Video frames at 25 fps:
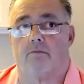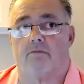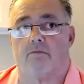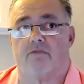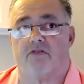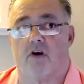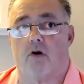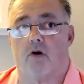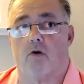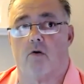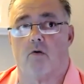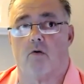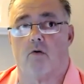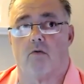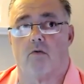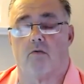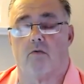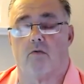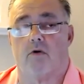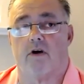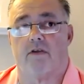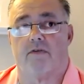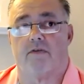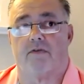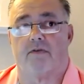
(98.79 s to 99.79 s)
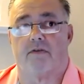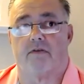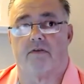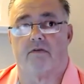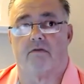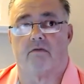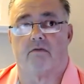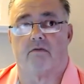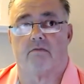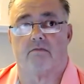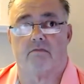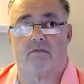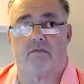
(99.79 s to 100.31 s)
So with
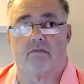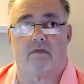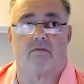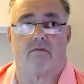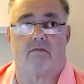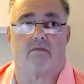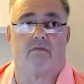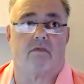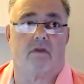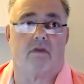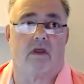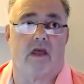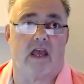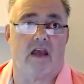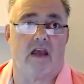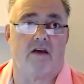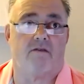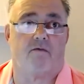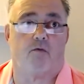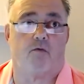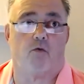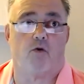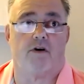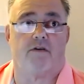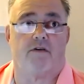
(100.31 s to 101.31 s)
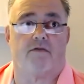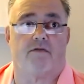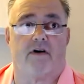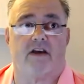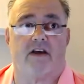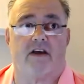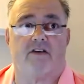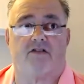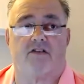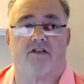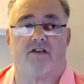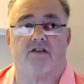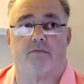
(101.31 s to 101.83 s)
A4
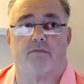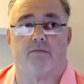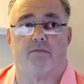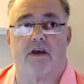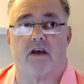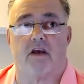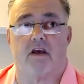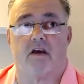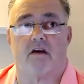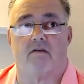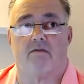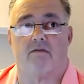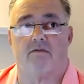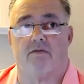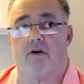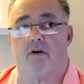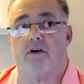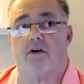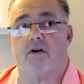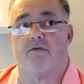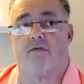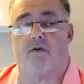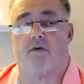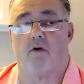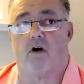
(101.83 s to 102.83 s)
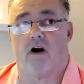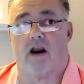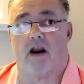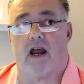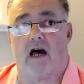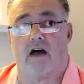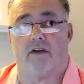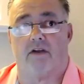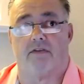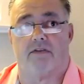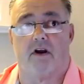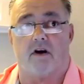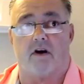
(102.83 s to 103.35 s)
devices being very far
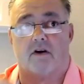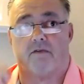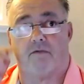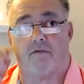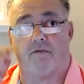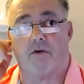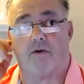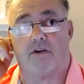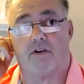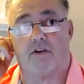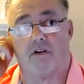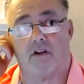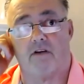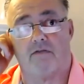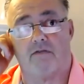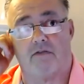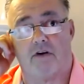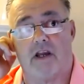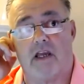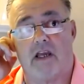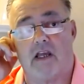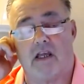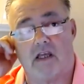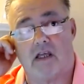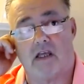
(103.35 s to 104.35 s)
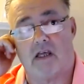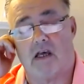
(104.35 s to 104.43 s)
out there for delivery,